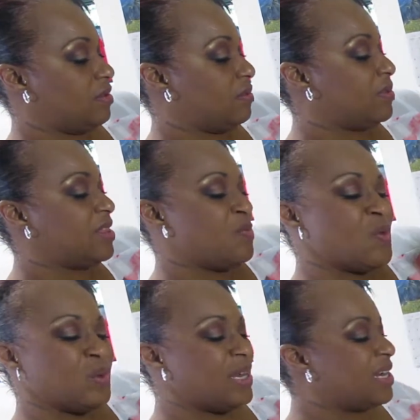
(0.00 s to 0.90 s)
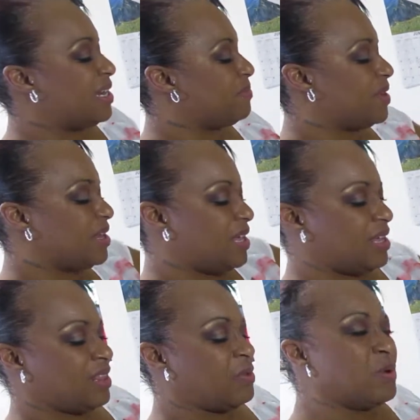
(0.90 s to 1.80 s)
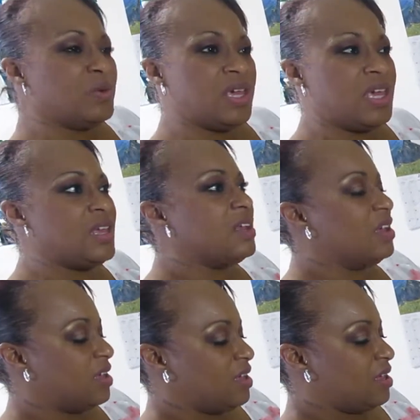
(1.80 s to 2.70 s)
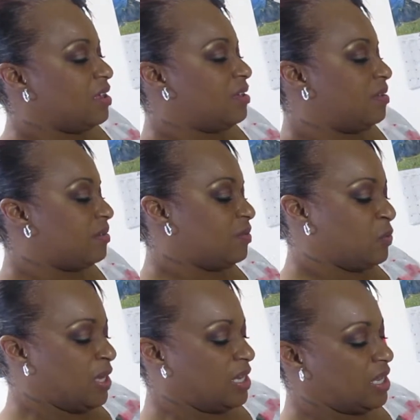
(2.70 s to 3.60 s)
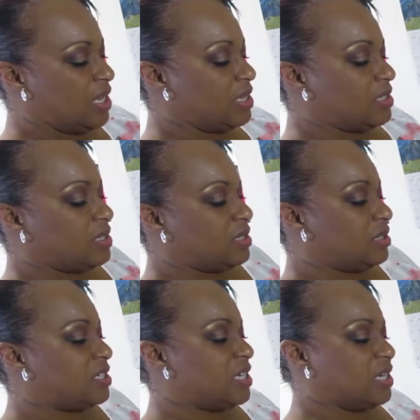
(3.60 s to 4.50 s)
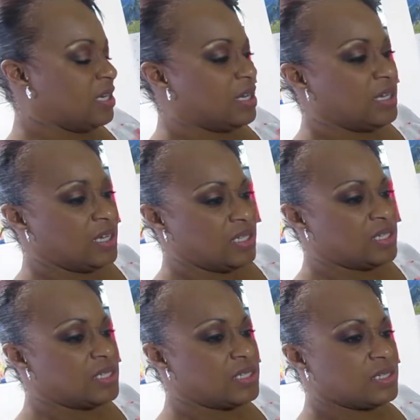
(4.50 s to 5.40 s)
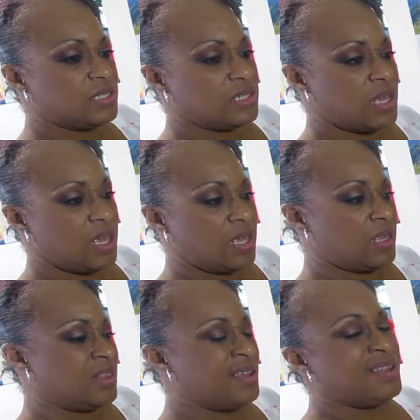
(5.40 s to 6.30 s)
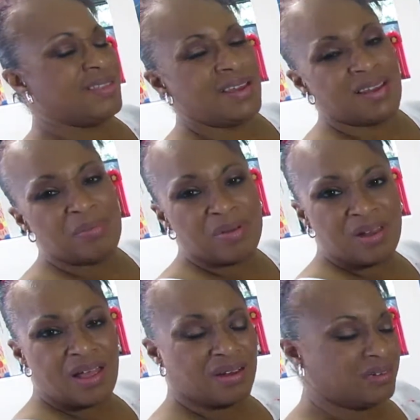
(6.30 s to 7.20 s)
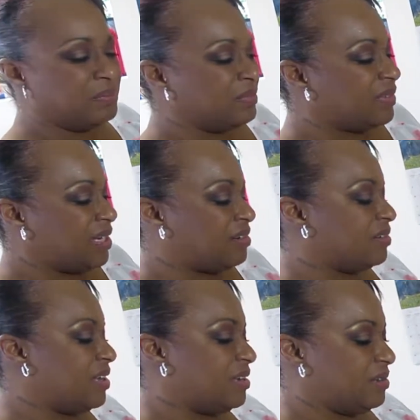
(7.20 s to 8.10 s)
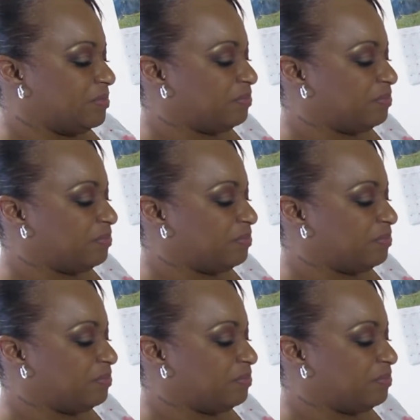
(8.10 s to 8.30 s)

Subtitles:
But they won't eat anybody. They won't eat Wendy's chicken nuggets. They nibble at them. They don't like them.